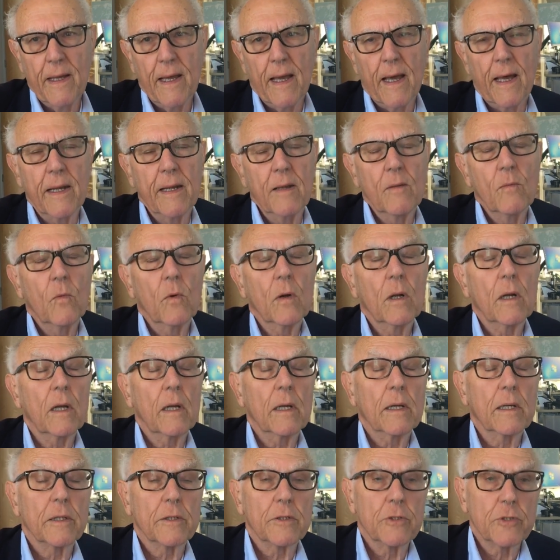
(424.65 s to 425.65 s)
And it worked
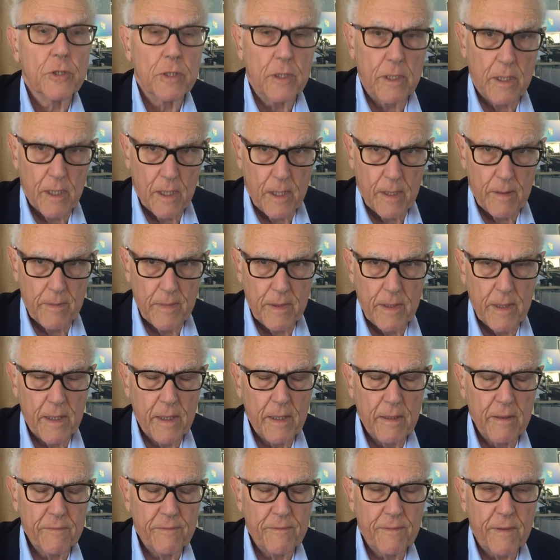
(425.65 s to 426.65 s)
like a charm.
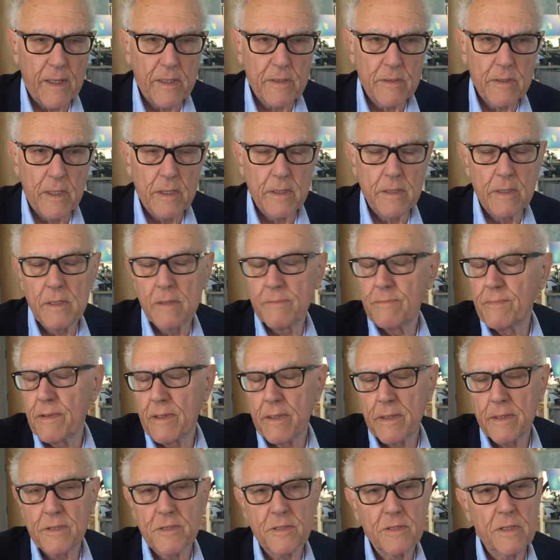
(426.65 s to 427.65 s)
And in fact, I did
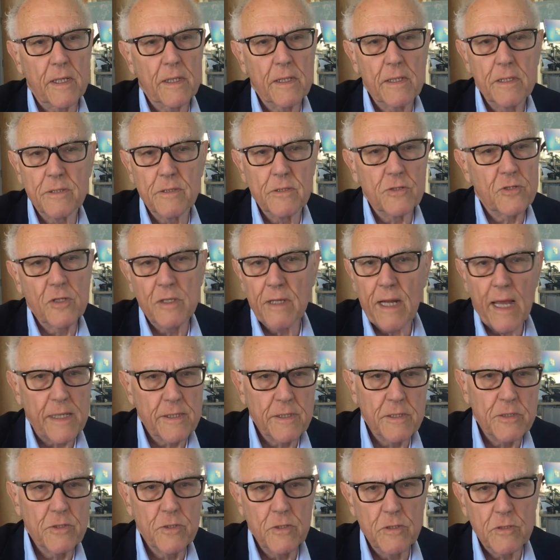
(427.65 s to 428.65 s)
various studies and showed
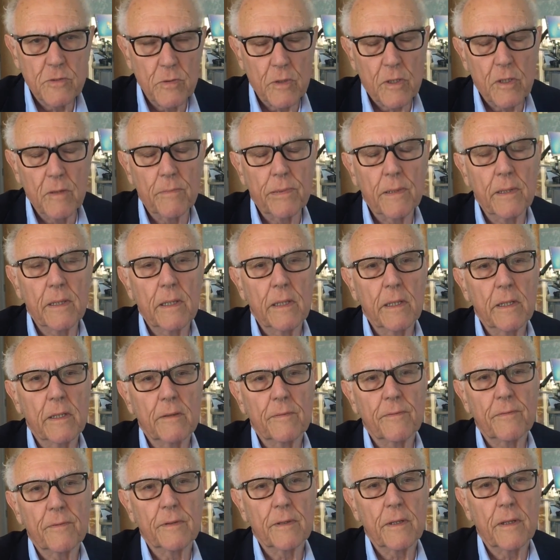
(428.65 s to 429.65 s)
attitudes were completely
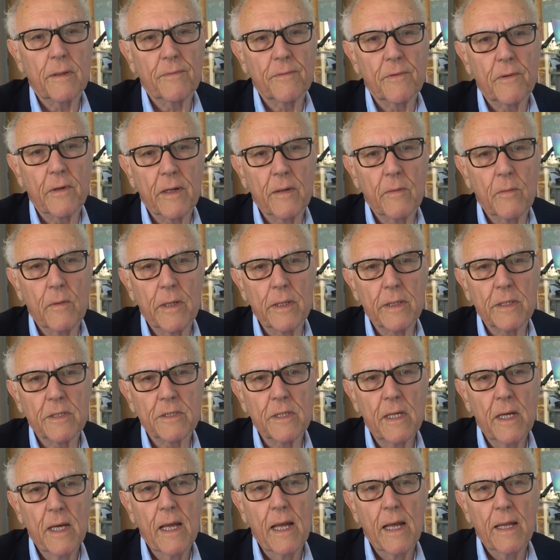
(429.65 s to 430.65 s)
different after 8 weeks.
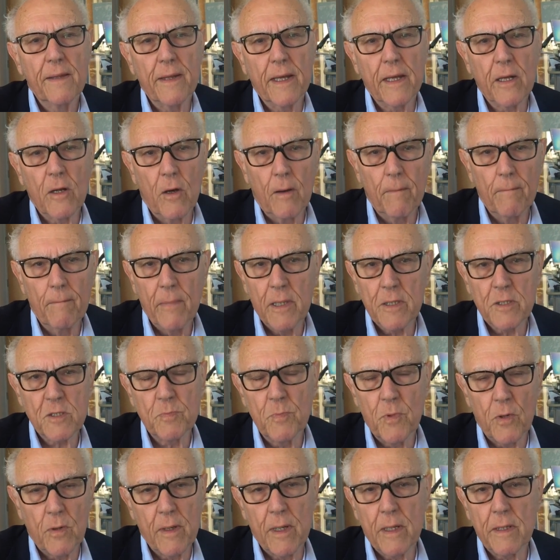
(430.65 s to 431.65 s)
They got much
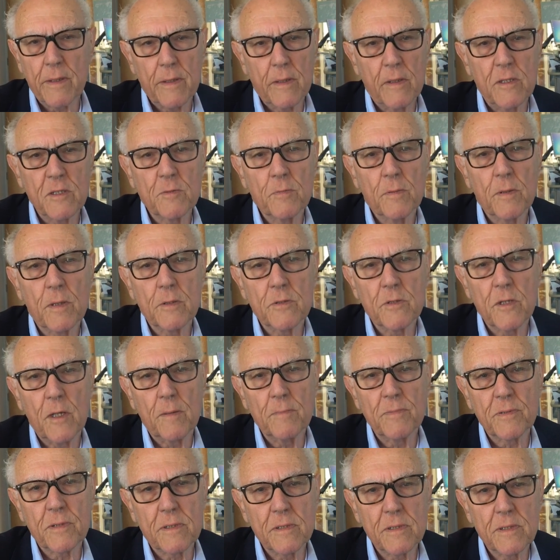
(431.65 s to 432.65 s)
more out of the hospital
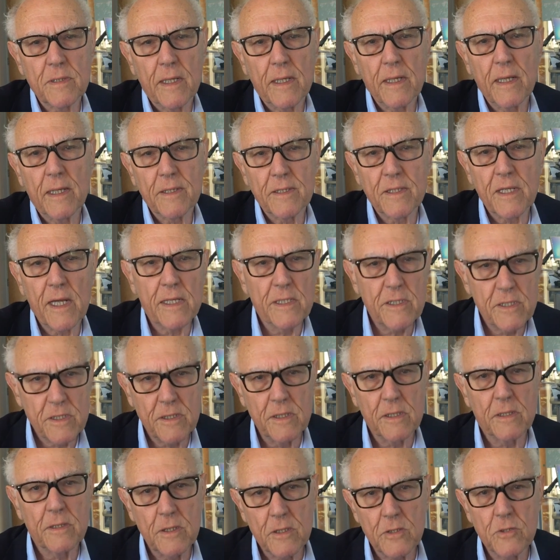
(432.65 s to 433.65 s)
jobs because they had
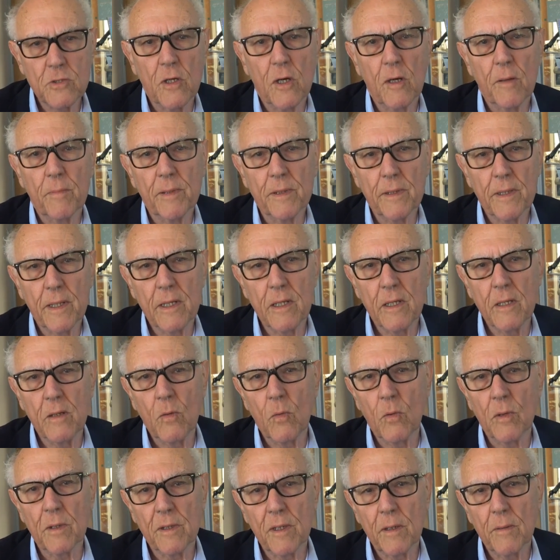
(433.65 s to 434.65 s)
tasted the job and they
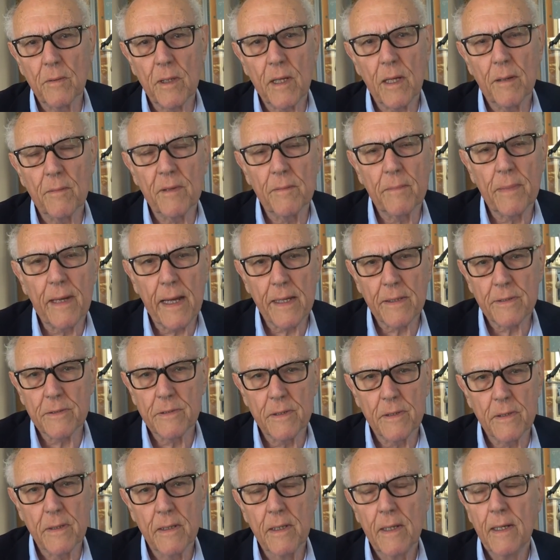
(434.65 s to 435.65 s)
knew what they were coming back to.